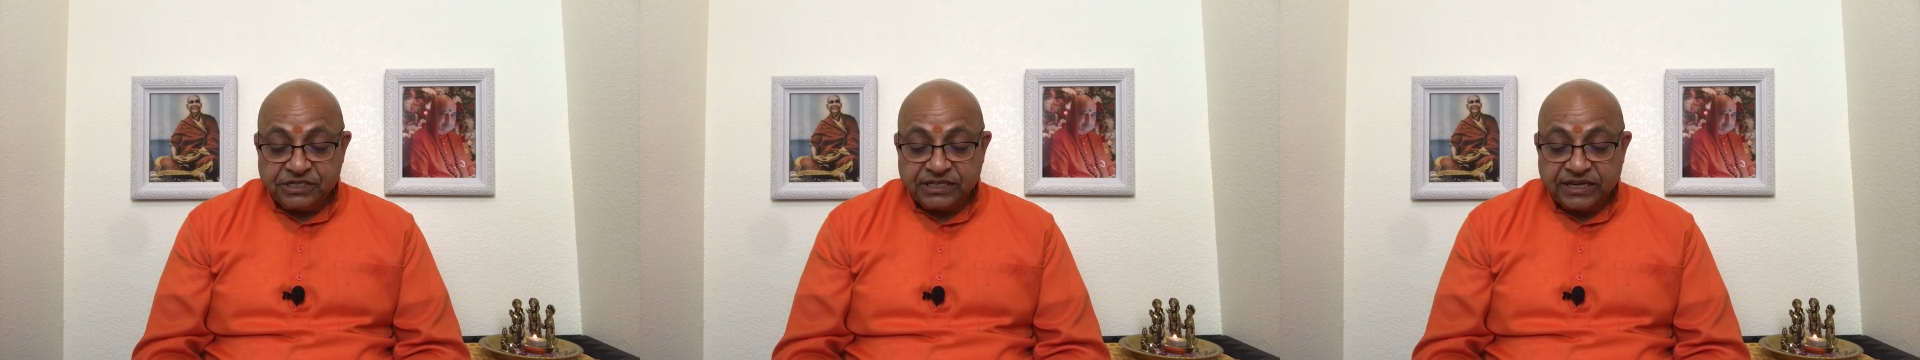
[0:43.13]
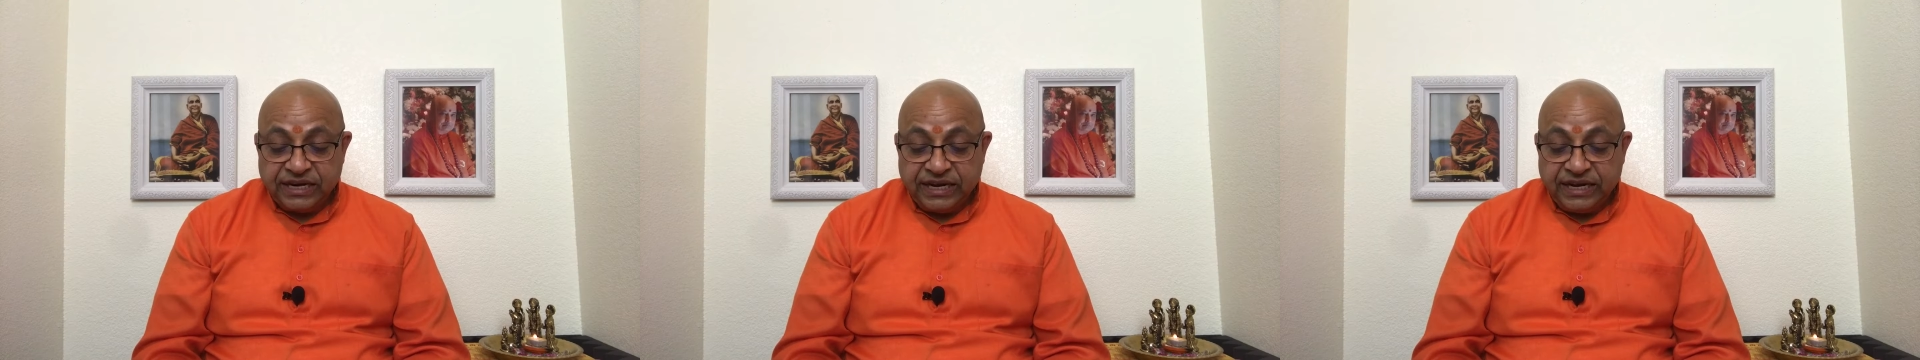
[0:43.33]

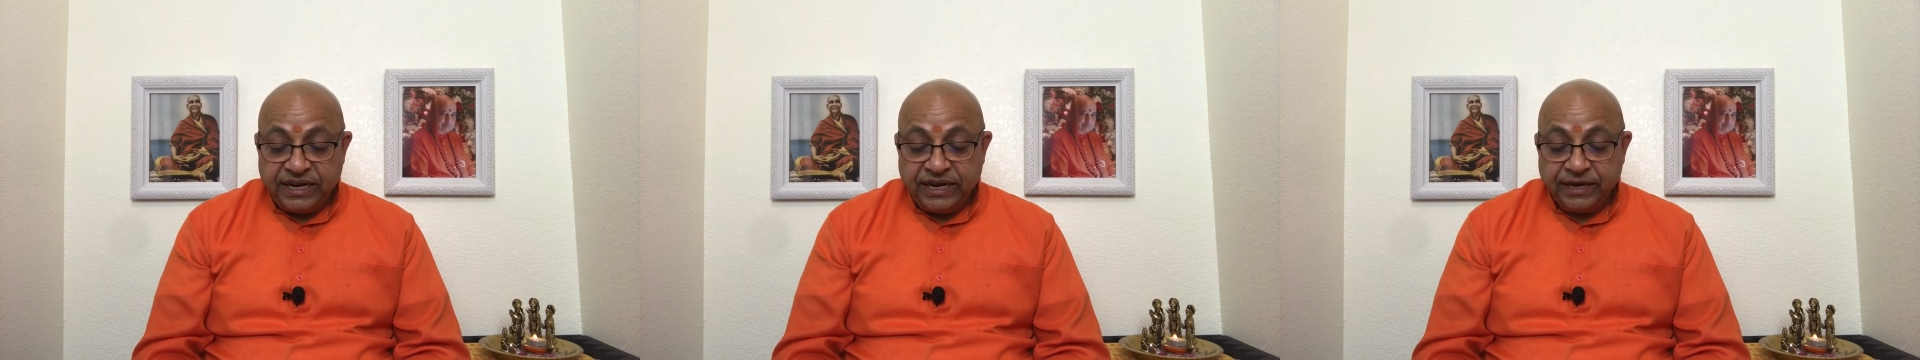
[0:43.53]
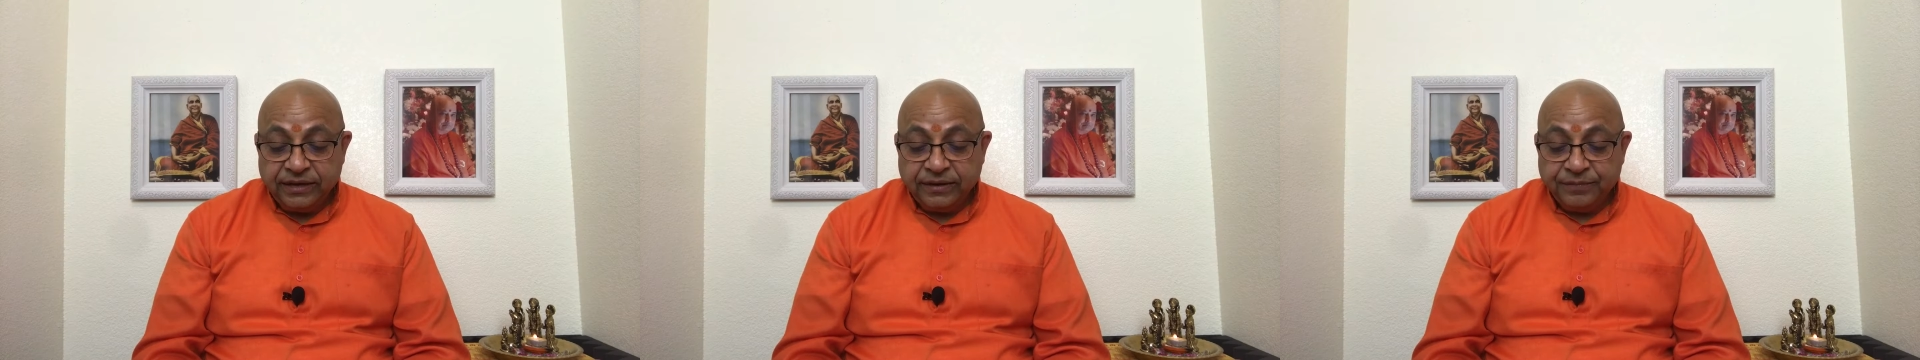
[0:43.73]

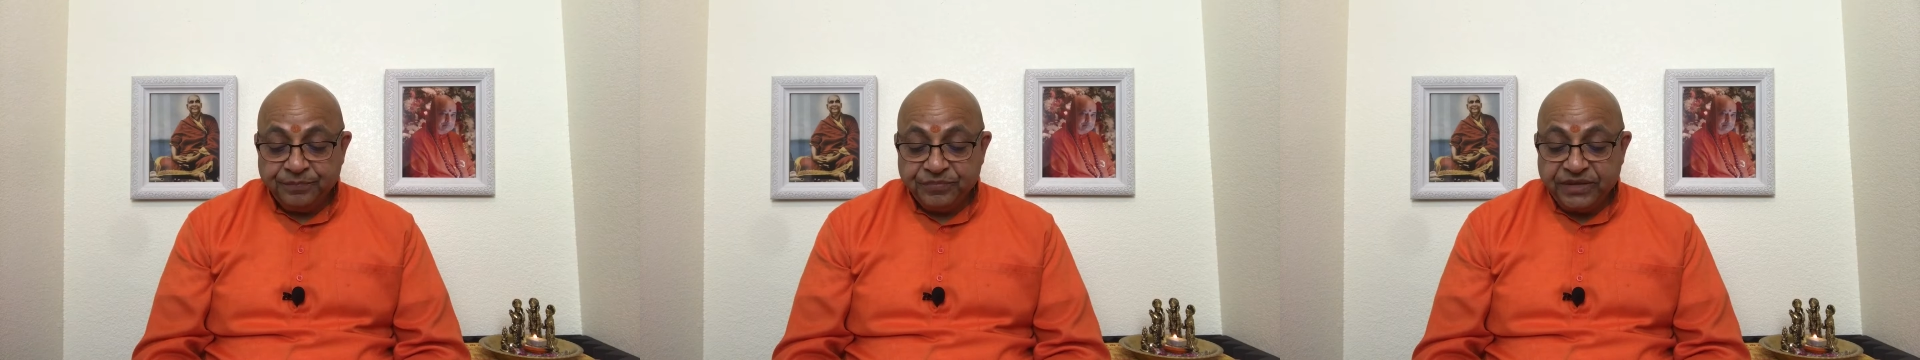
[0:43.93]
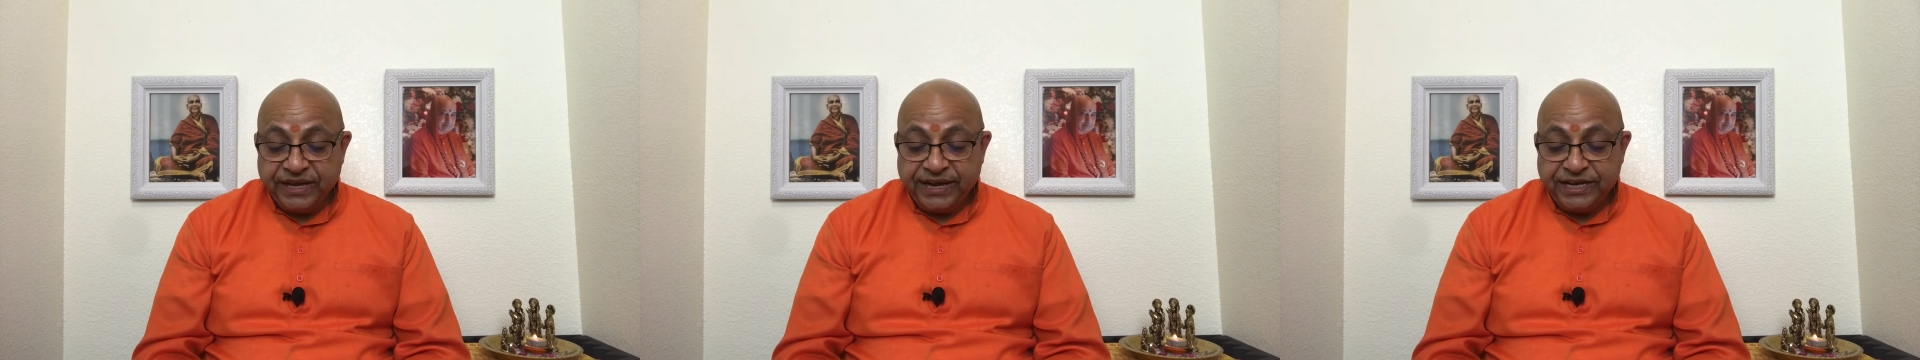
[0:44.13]
cleaning
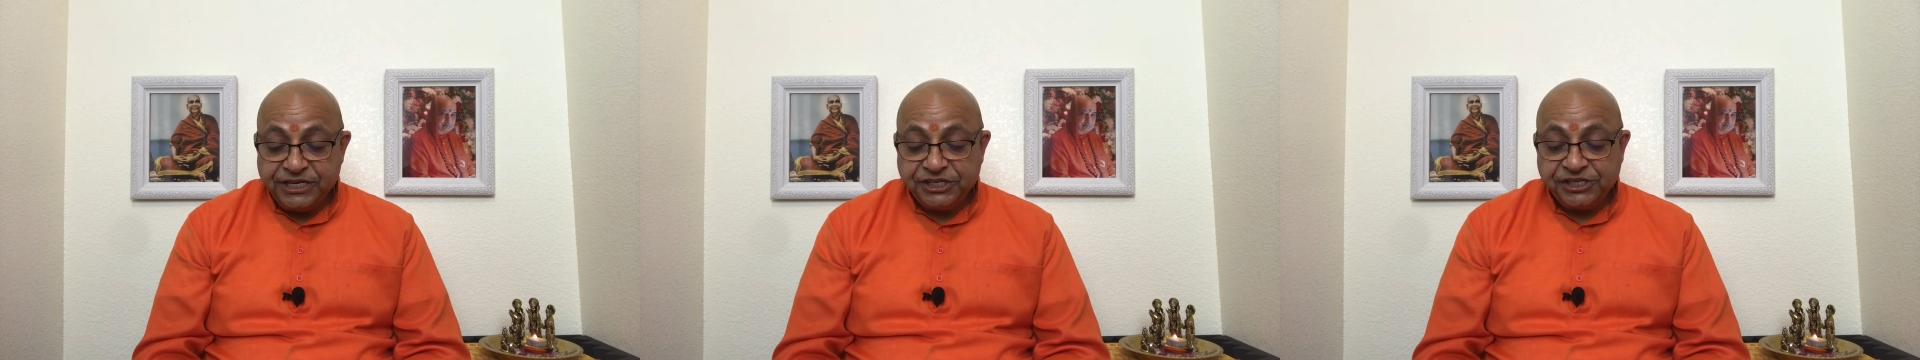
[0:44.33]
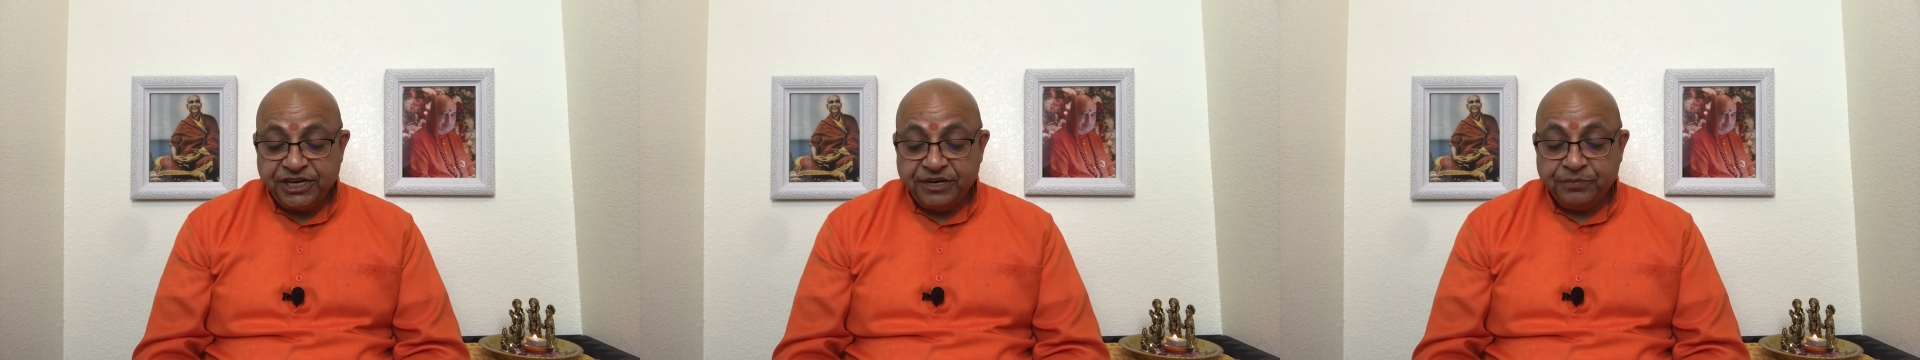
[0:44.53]
the
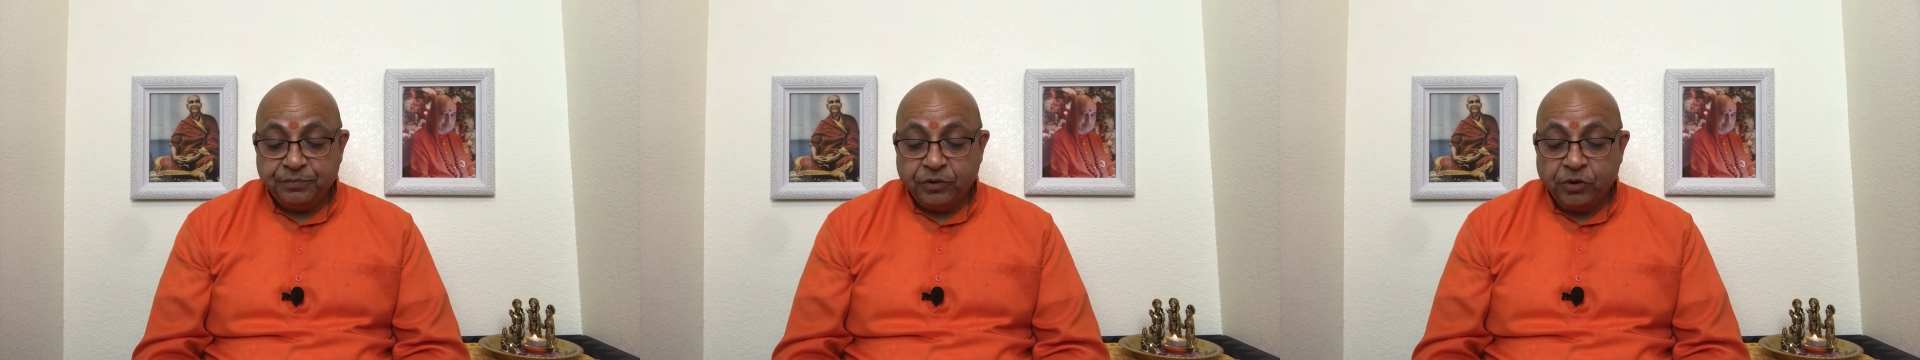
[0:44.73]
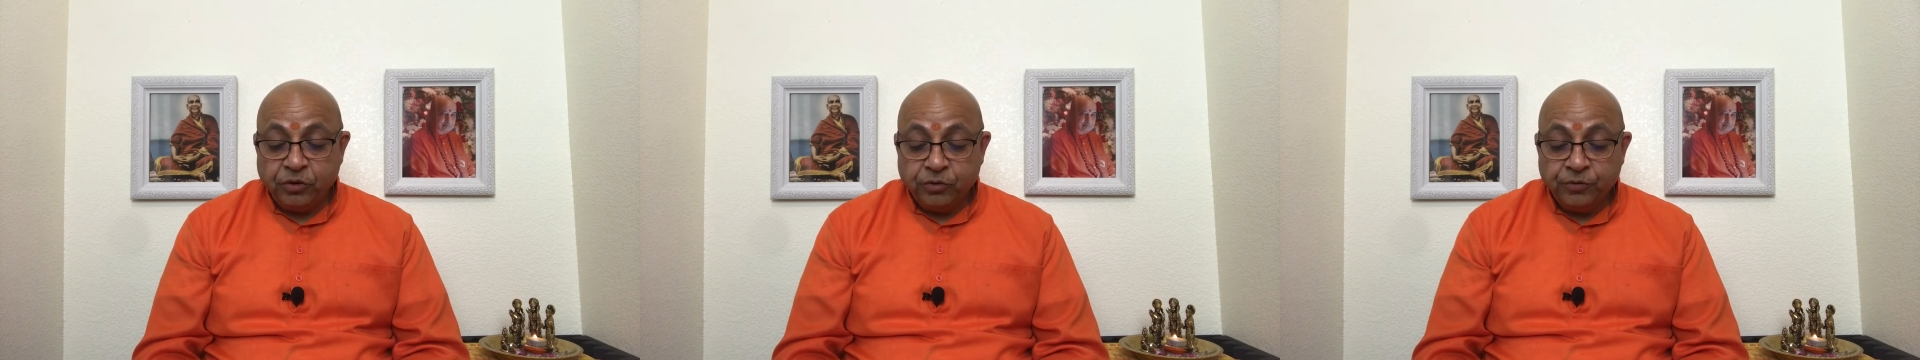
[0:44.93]
ancient
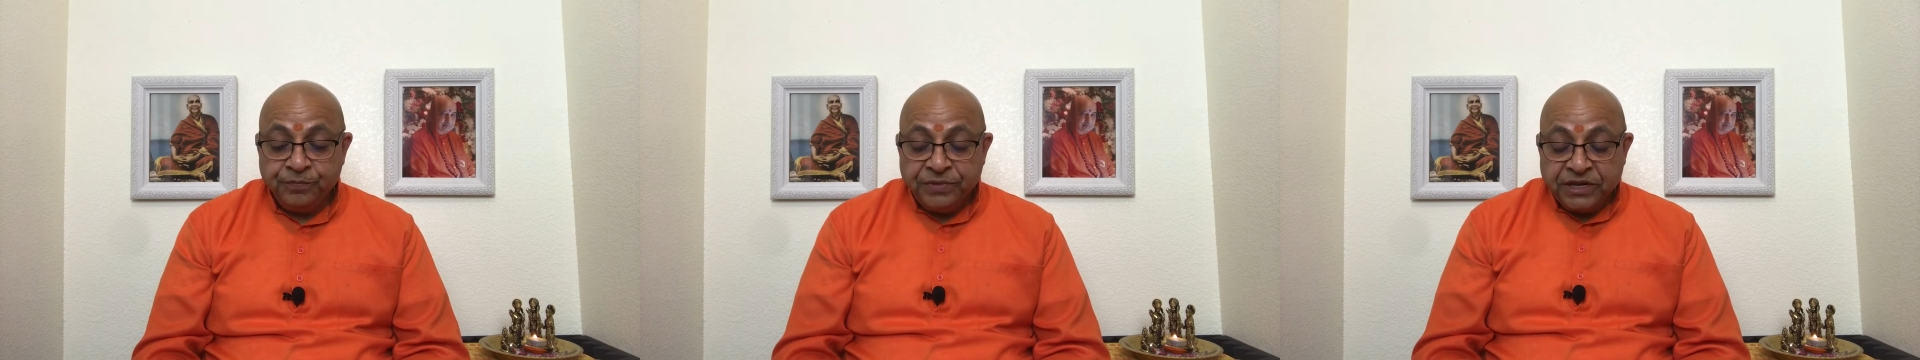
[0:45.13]
bow,